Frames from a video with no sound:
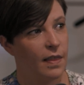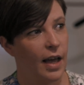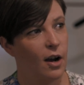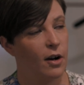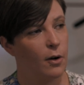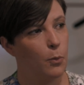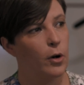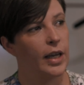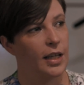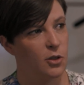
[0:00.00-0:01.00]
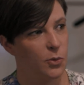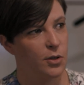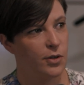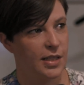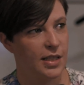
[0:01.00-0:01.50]
that are working to
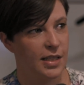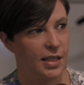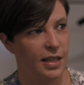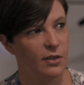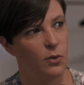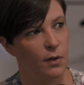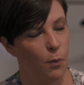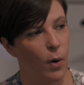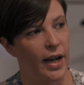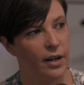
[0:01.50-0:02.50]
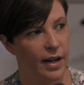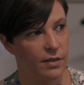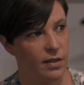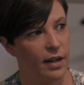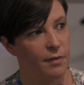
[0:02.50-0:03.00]
address these things sort of wider
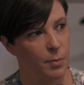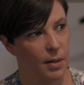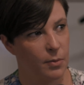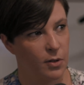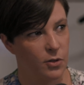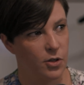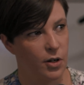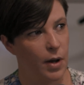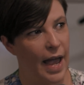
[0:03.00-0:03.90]
outside of pop culture,